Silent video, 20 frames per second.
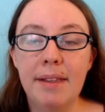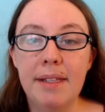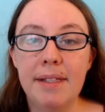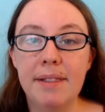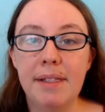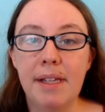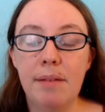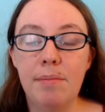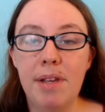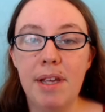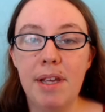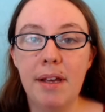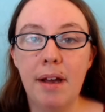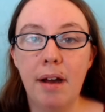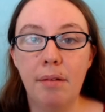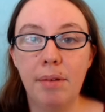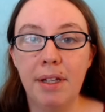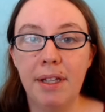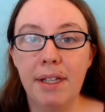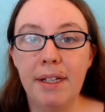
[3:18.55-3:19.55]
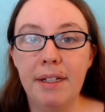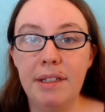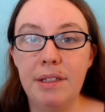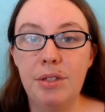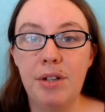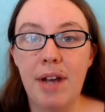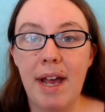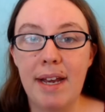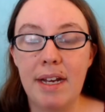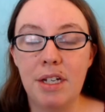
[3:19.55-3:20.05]
this can be a really good
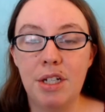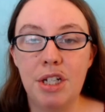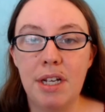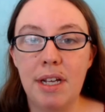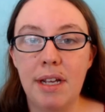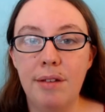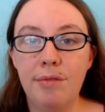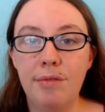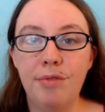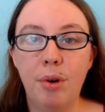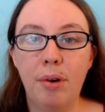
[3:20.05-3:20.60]
strategy